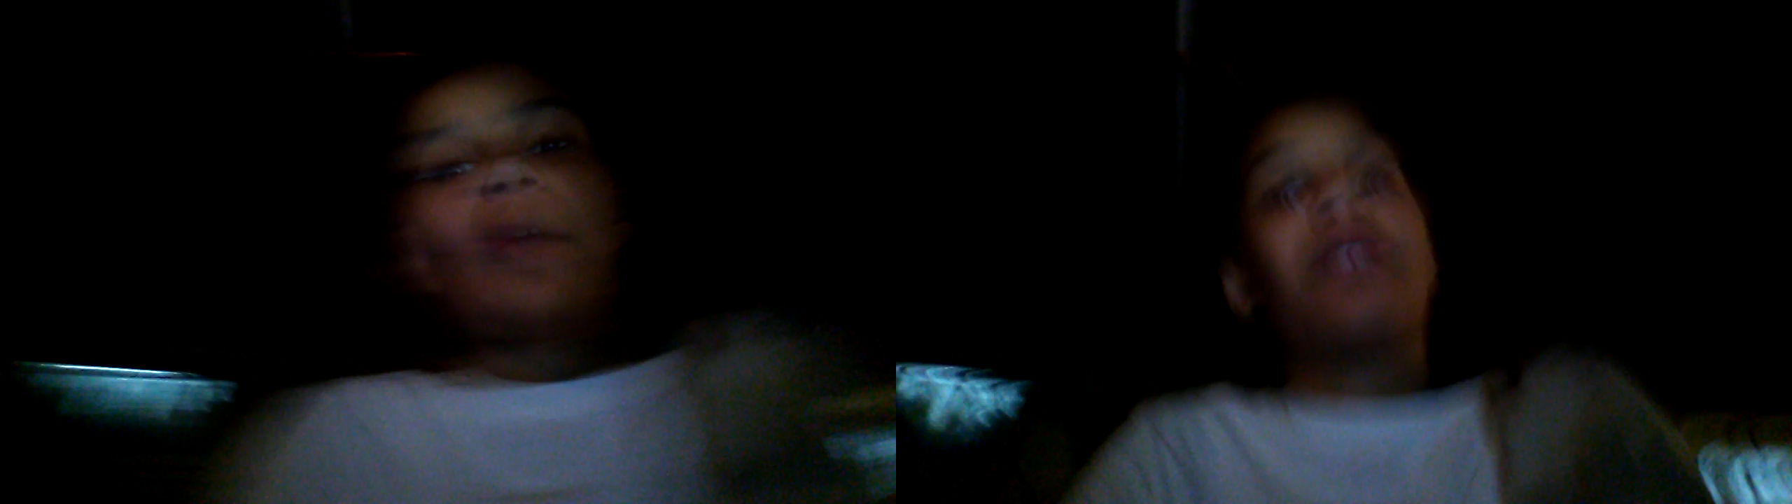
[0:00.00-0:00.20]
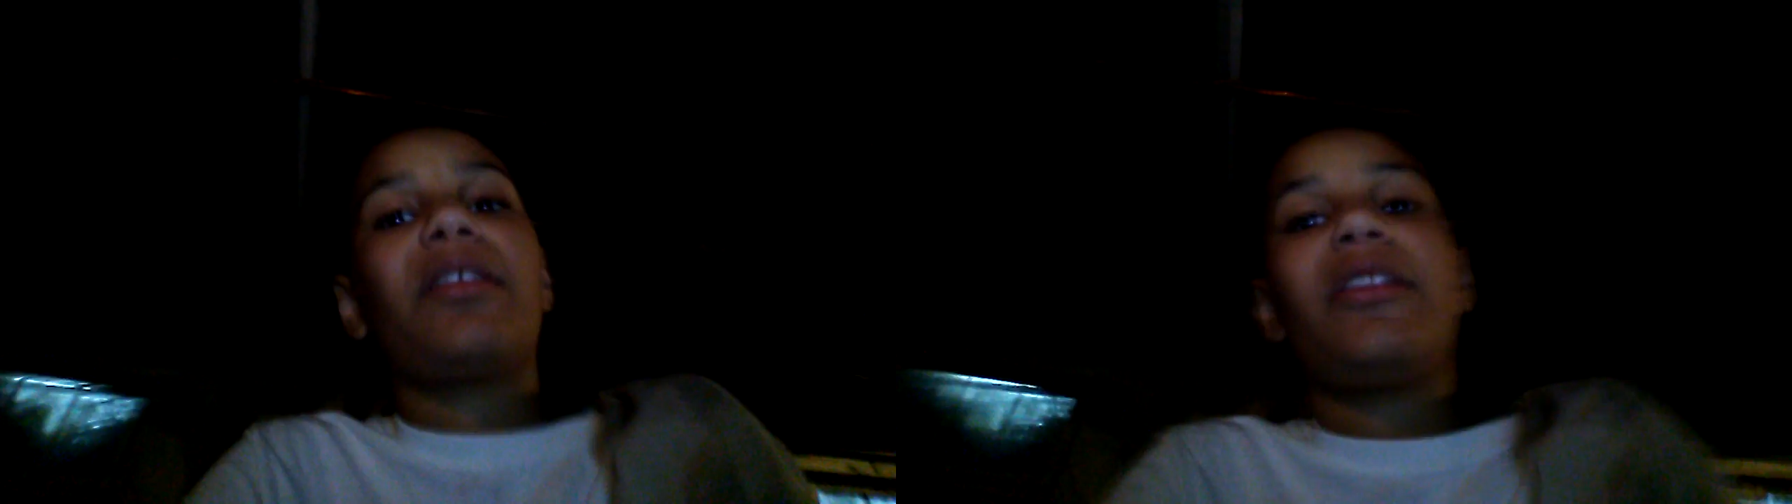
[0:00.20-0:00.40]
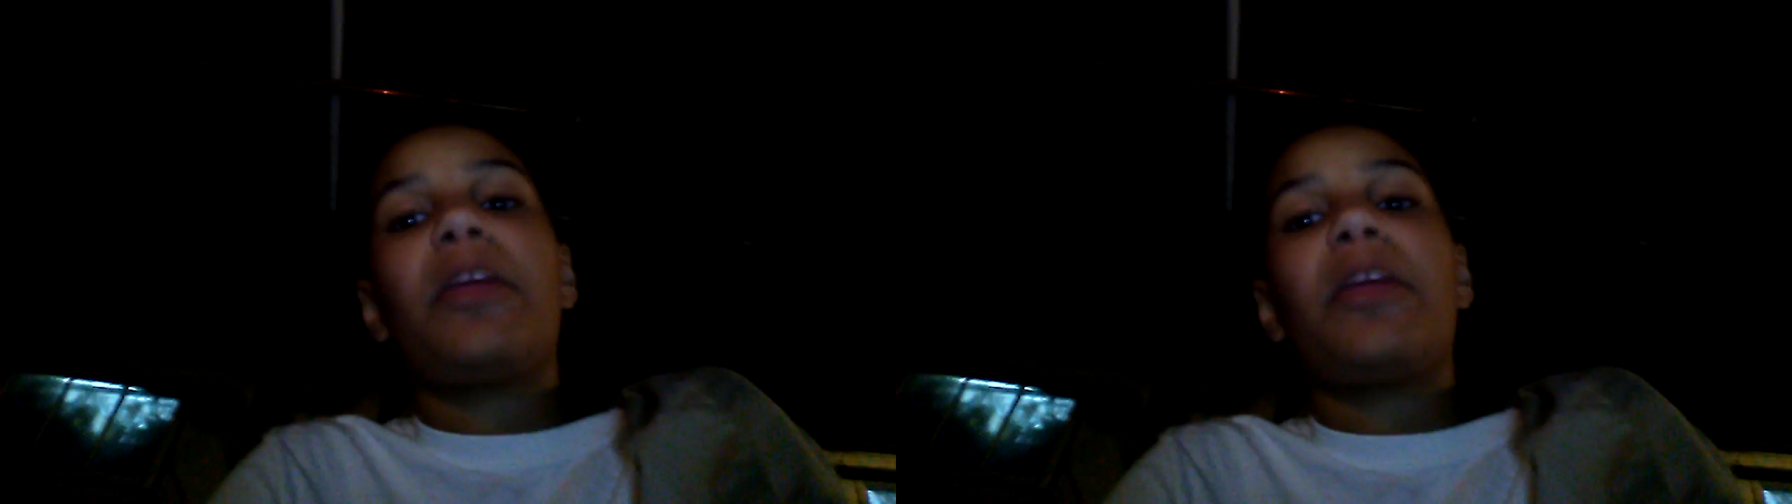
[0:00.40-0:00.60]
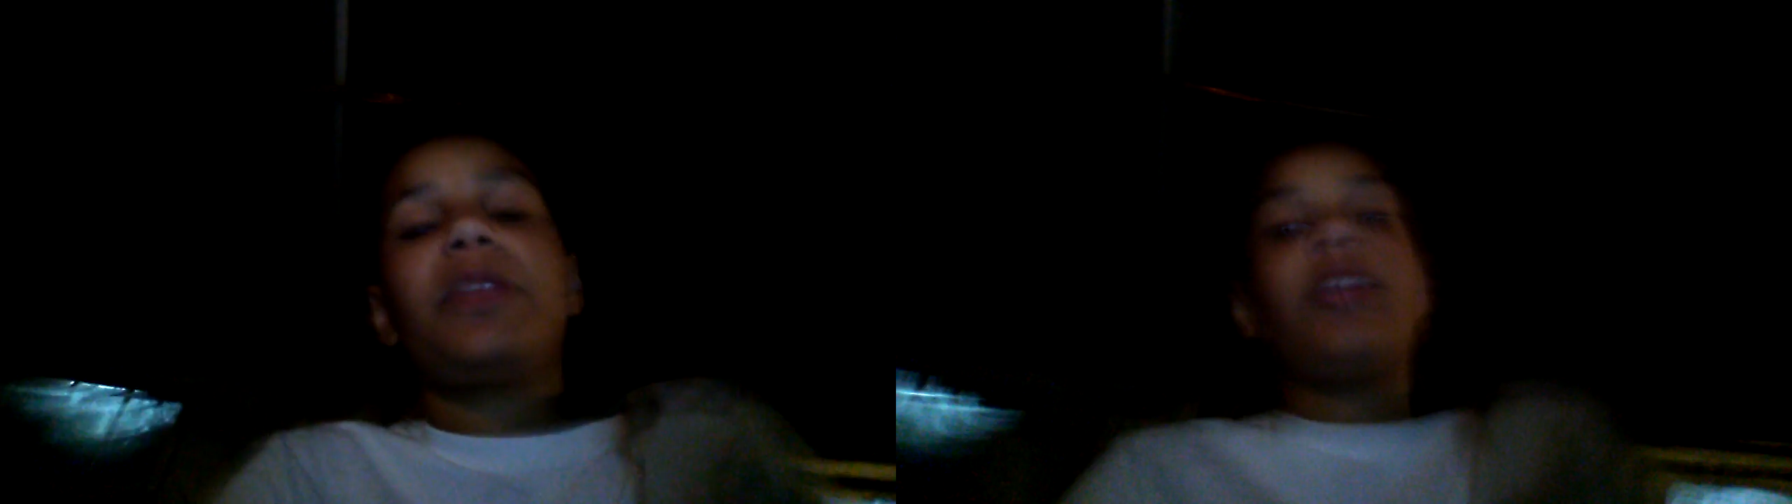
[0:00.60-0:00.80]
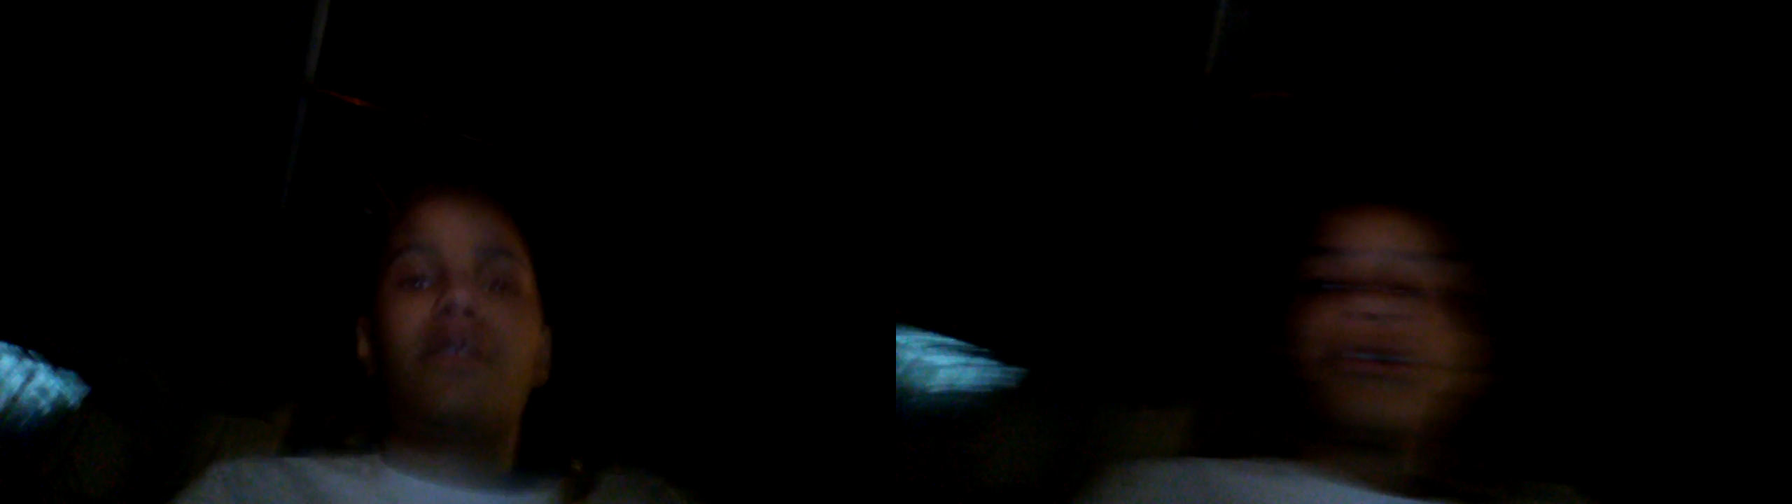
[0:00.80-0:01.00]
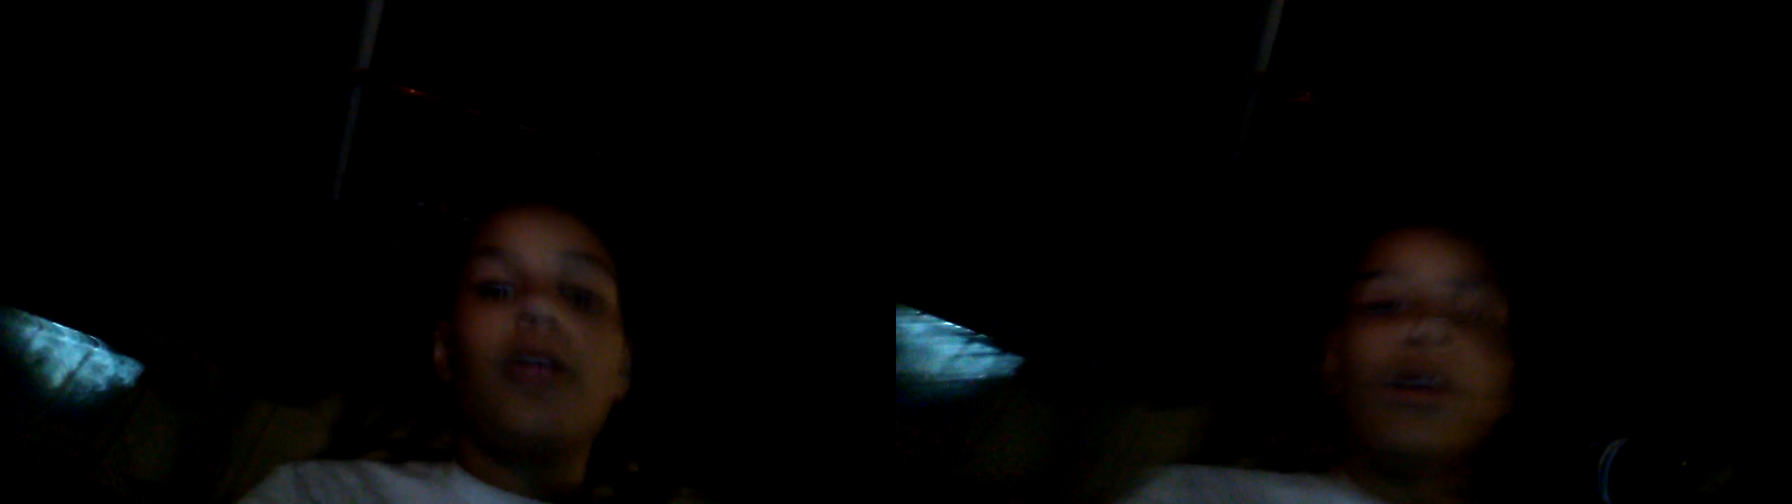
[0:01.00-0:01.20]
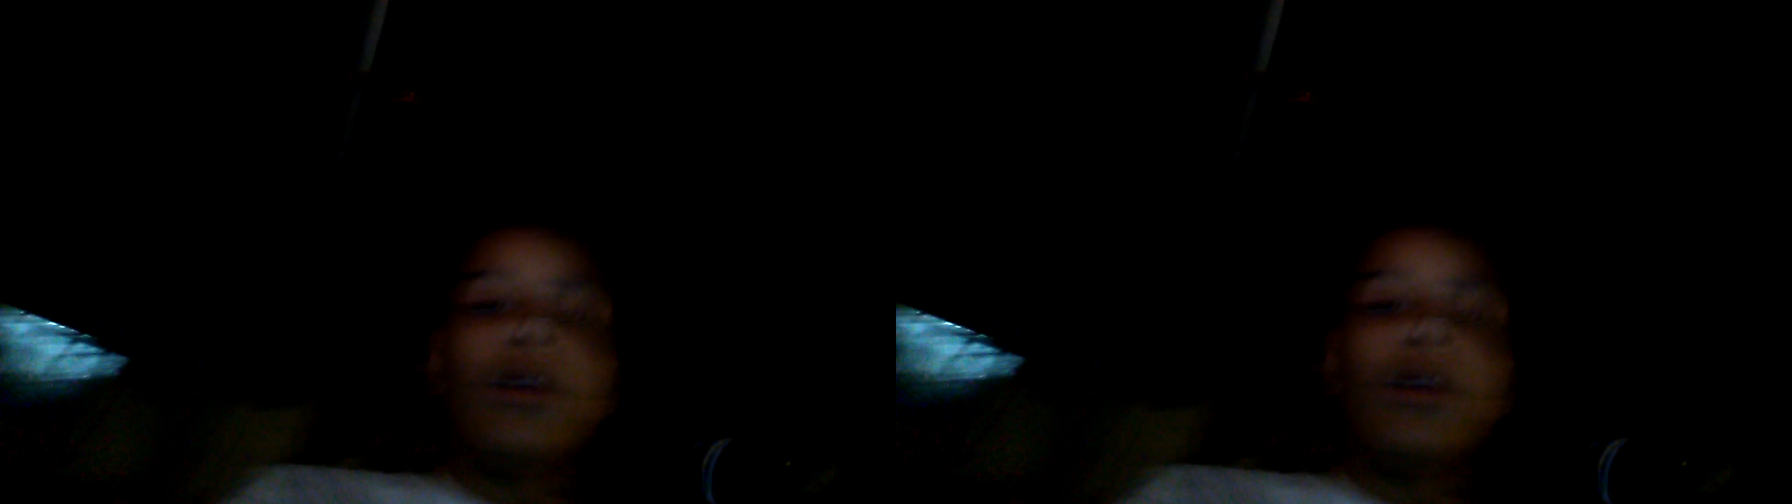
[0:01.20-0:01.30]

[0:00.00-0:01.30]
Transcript: Yeah, I'll put this in the updates.